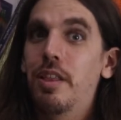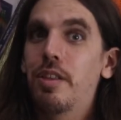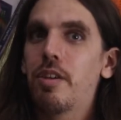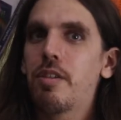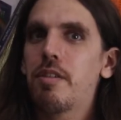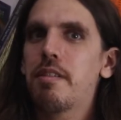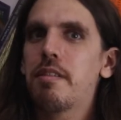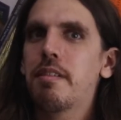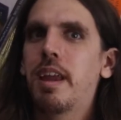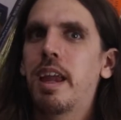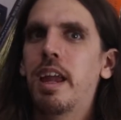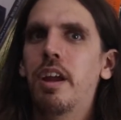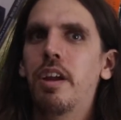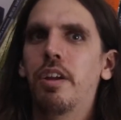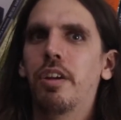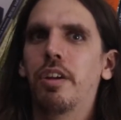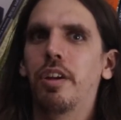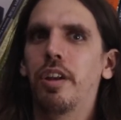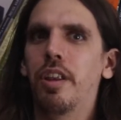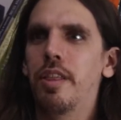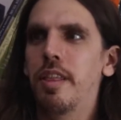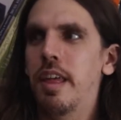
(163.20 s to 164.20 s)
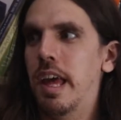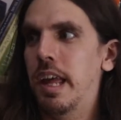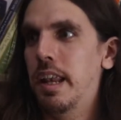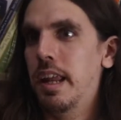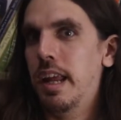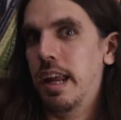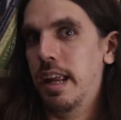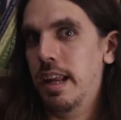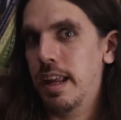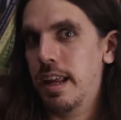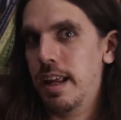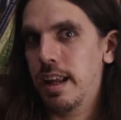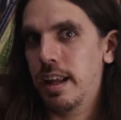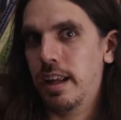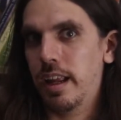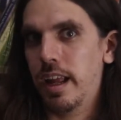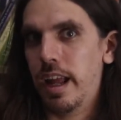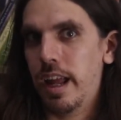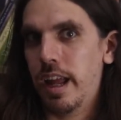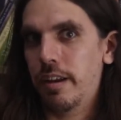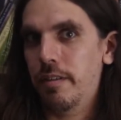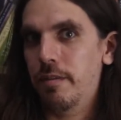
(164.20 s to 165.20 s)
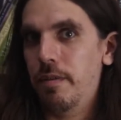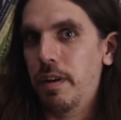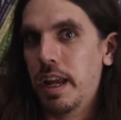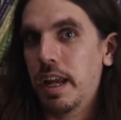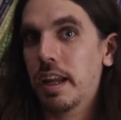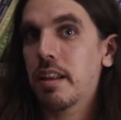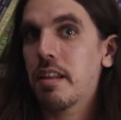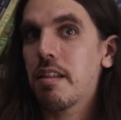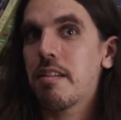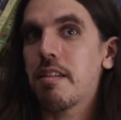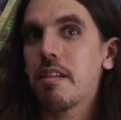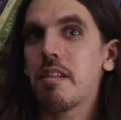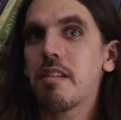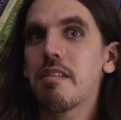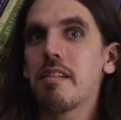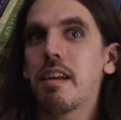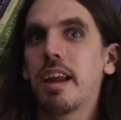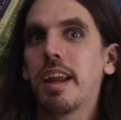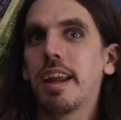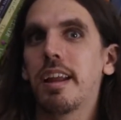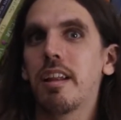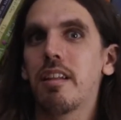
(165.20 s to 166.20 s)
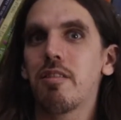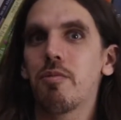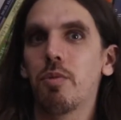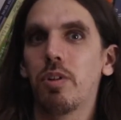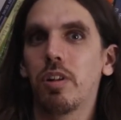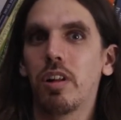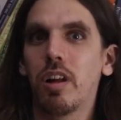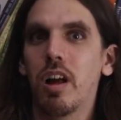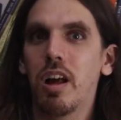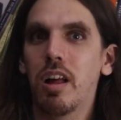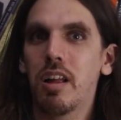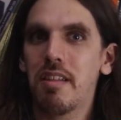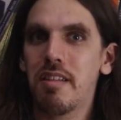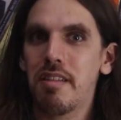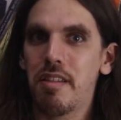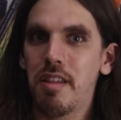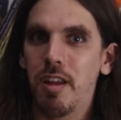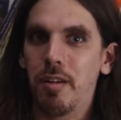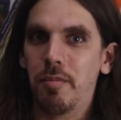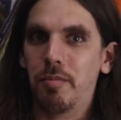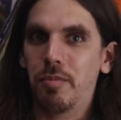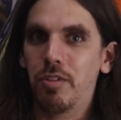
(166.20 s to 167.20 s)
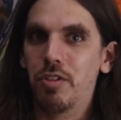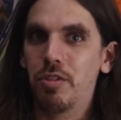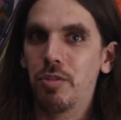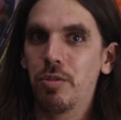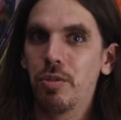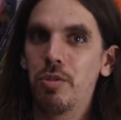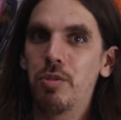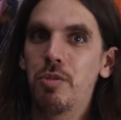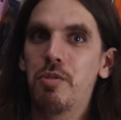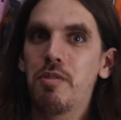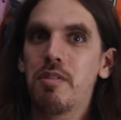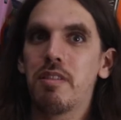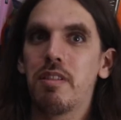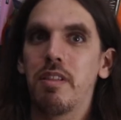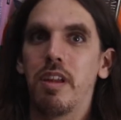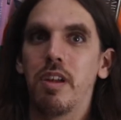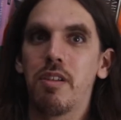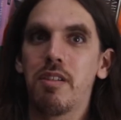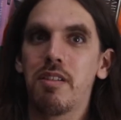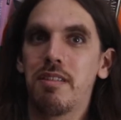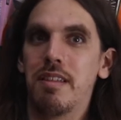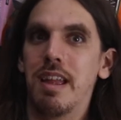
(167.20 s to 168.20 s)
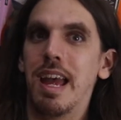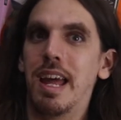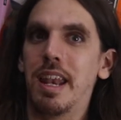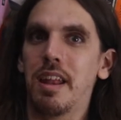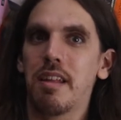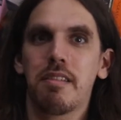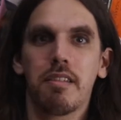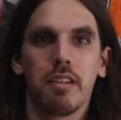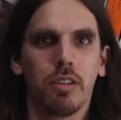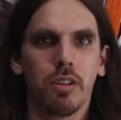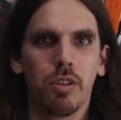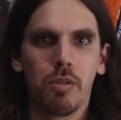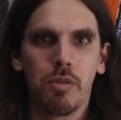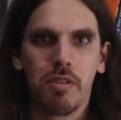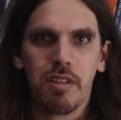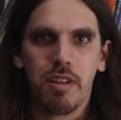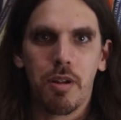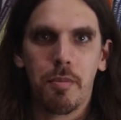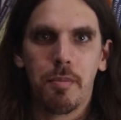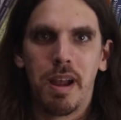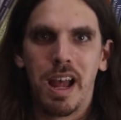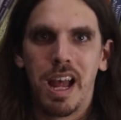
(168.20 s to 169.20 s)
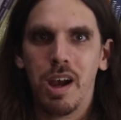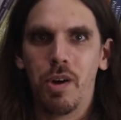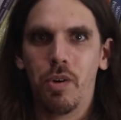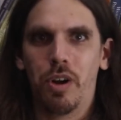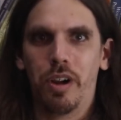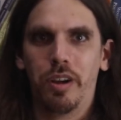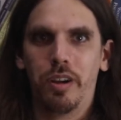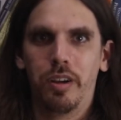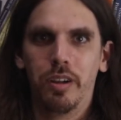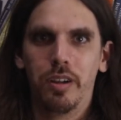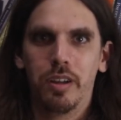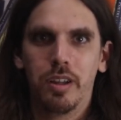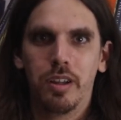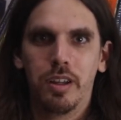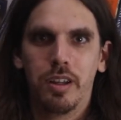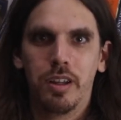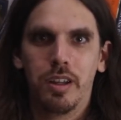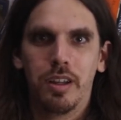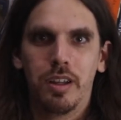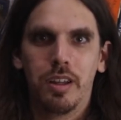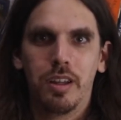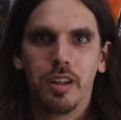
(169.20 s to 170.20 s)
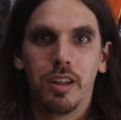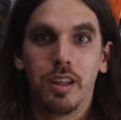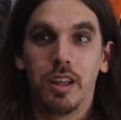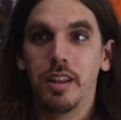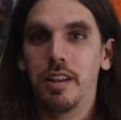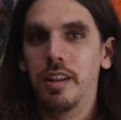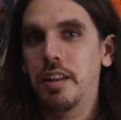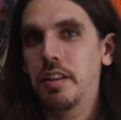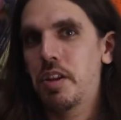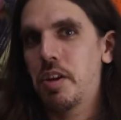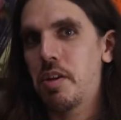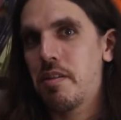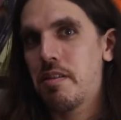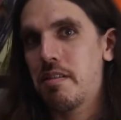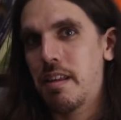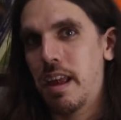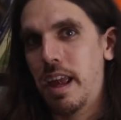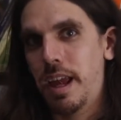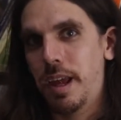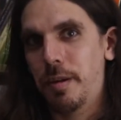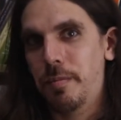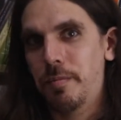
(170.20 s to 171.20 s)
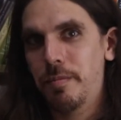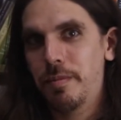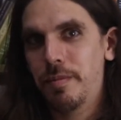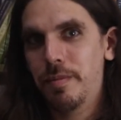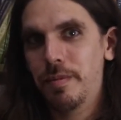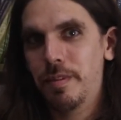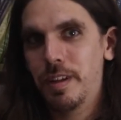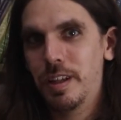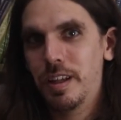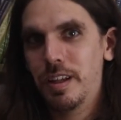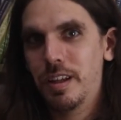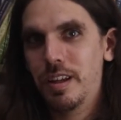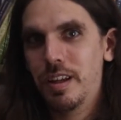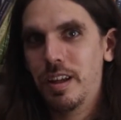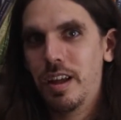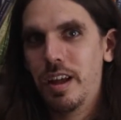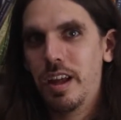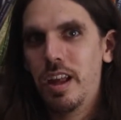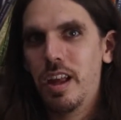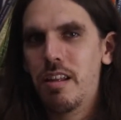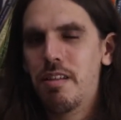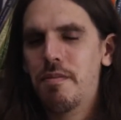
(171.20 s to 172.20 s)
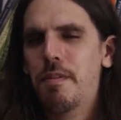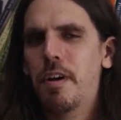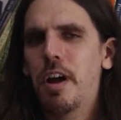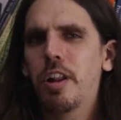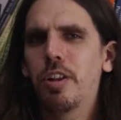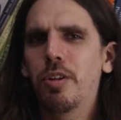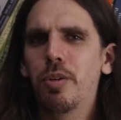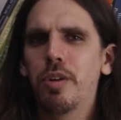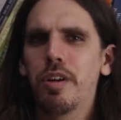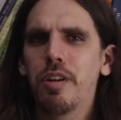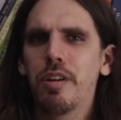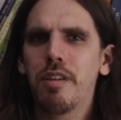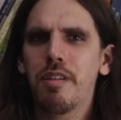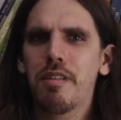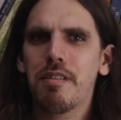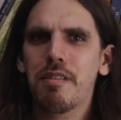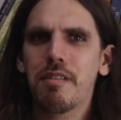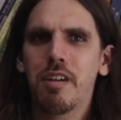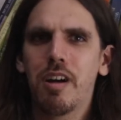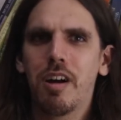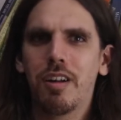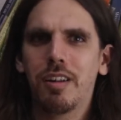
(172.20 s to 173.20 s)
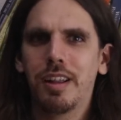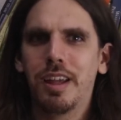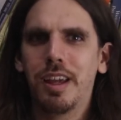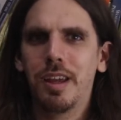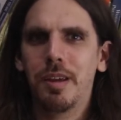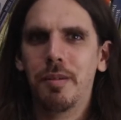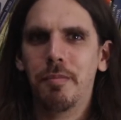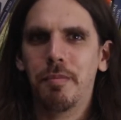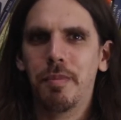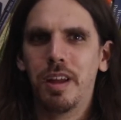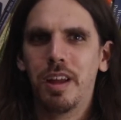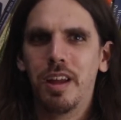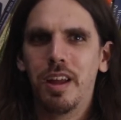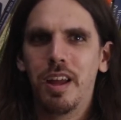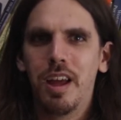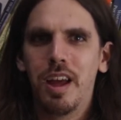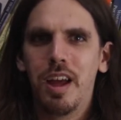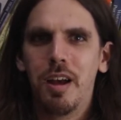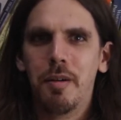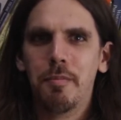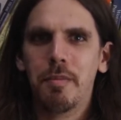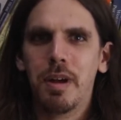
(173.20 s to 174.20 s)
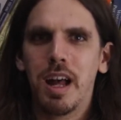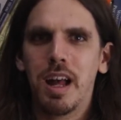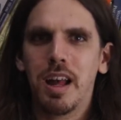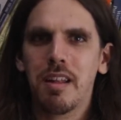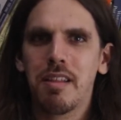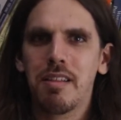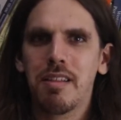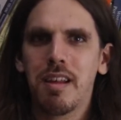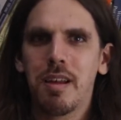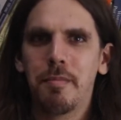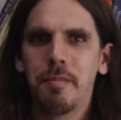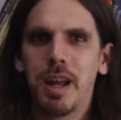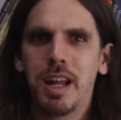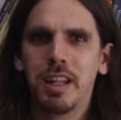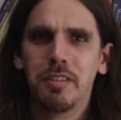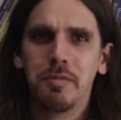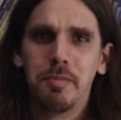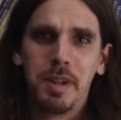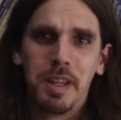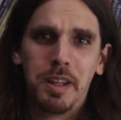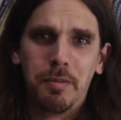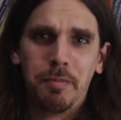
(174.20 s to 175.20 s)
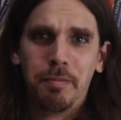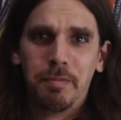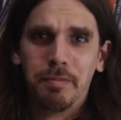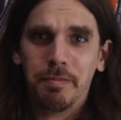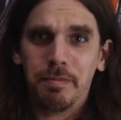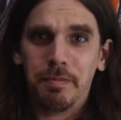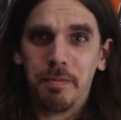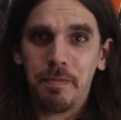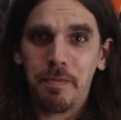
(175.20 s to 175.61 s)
They're scared that any advance in science will cause them to lose their status and lose their power. And then there's Sam. His followers call him Mahasamatman.